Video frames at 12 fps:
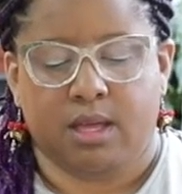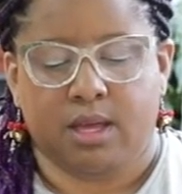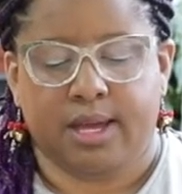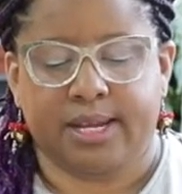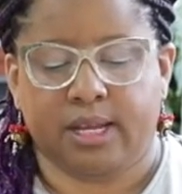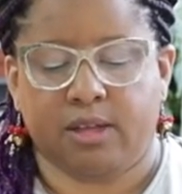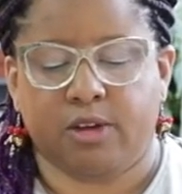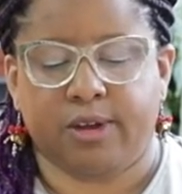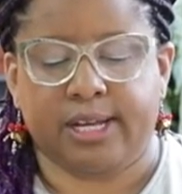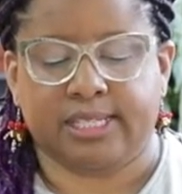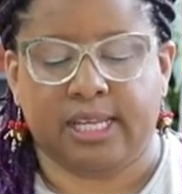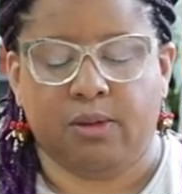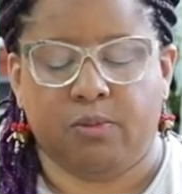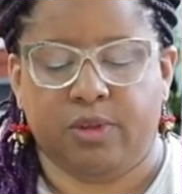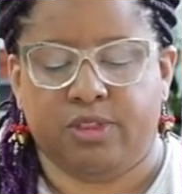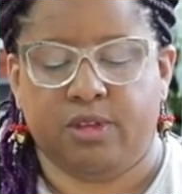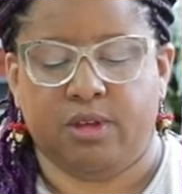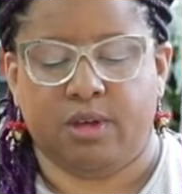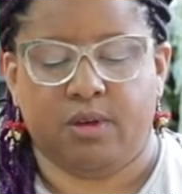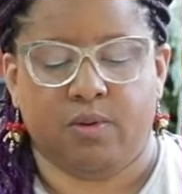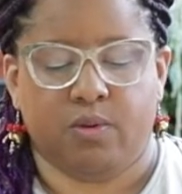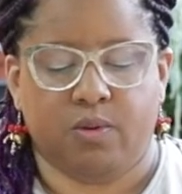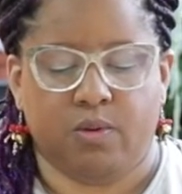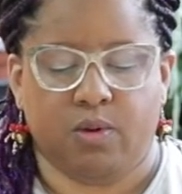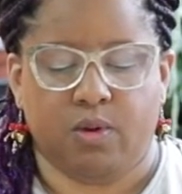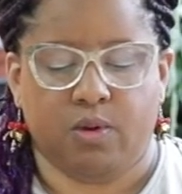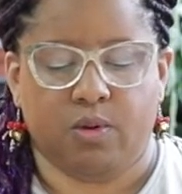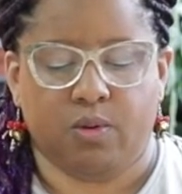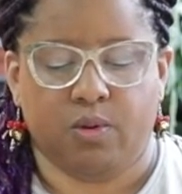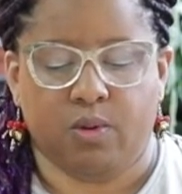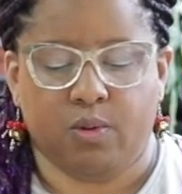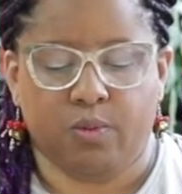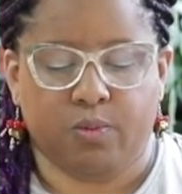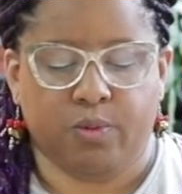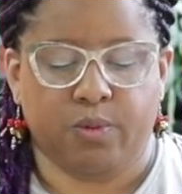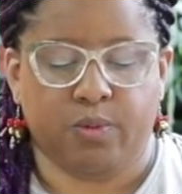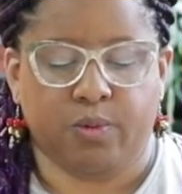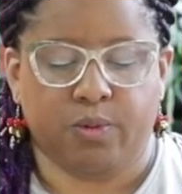I didn't go crazy with the root